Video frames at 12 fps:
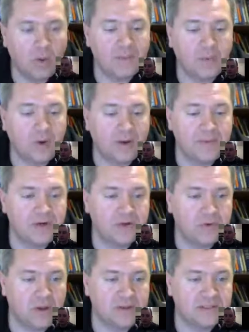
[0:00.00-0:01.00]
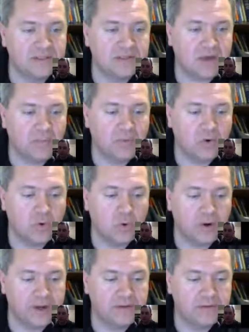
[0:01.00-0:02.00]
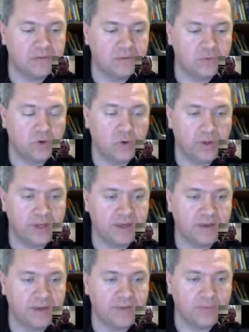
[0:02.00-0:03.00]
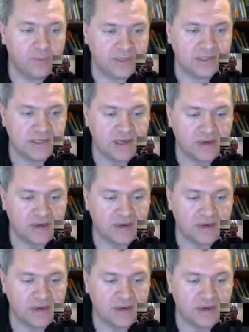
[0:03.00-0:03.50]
what I'm going to do, I'll stop recording real quick, and then we can stay on for a